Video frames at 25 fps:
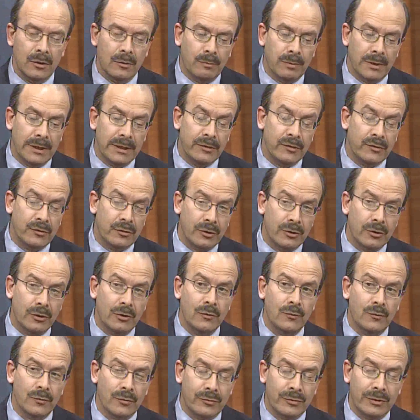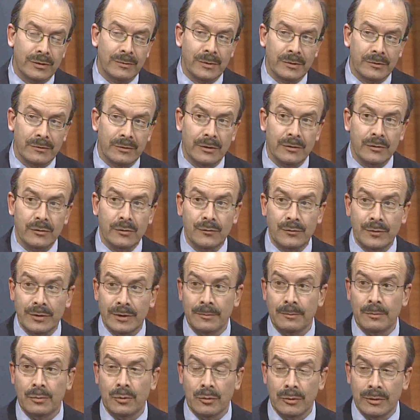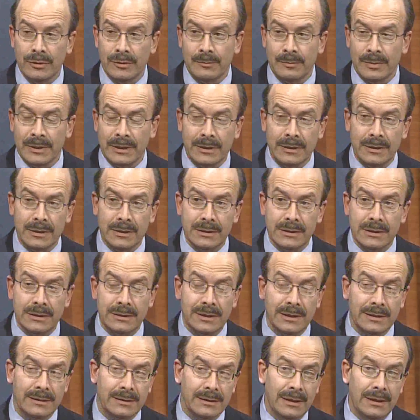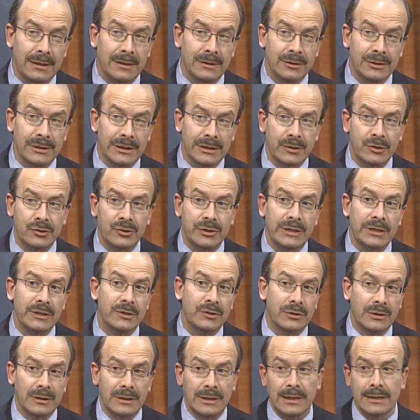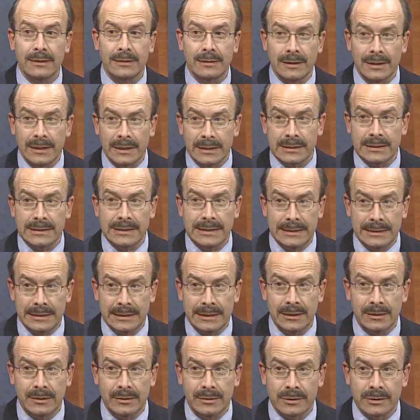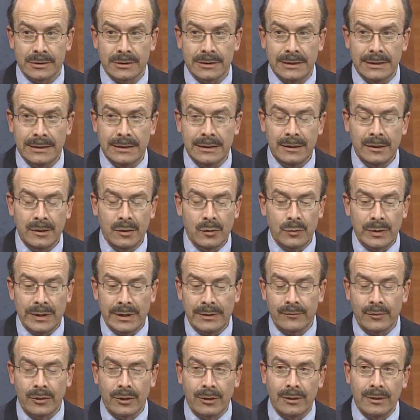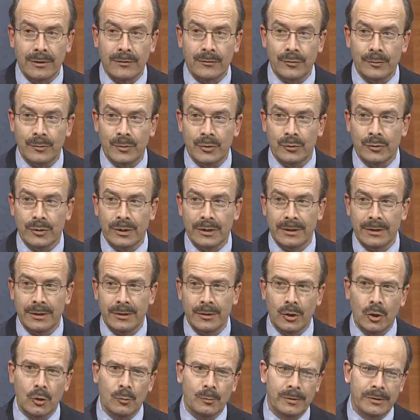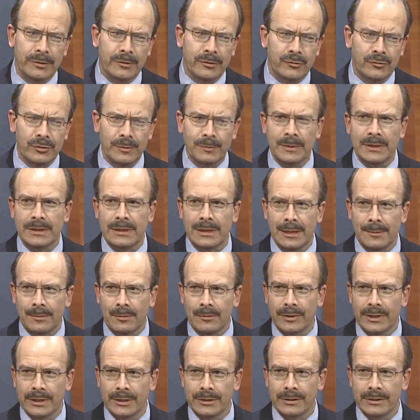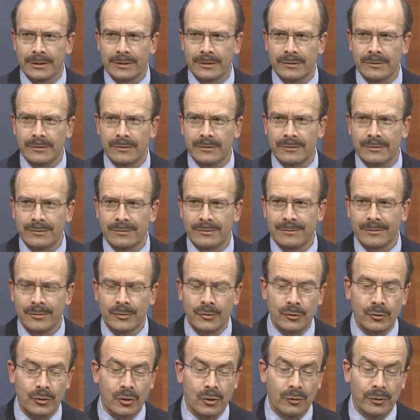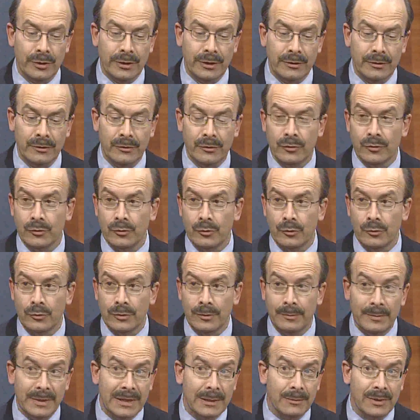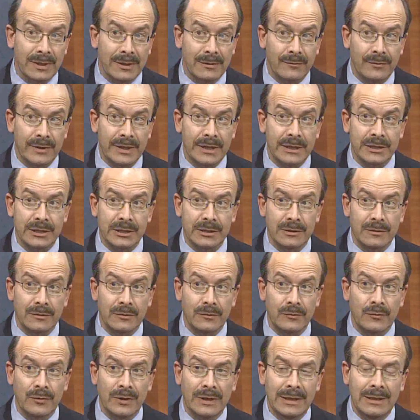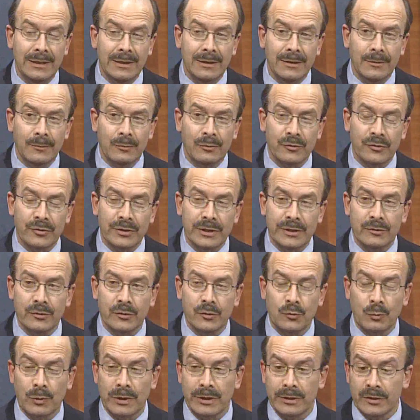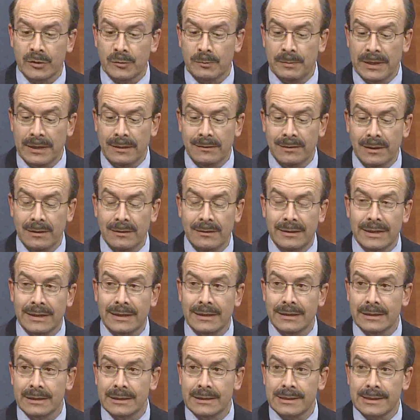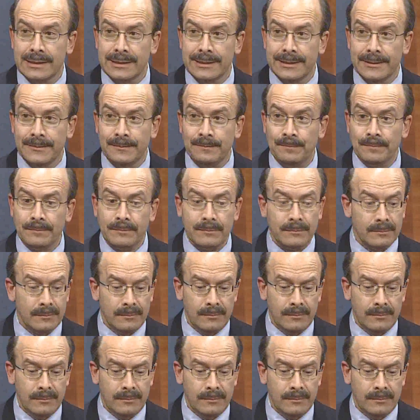The place to go for treatment is also very important because the technology has changed a lot in the last 10 years. We have gone from doing the open stripping operations to going to the minimally invasive procedures where you just make a little nick in the skin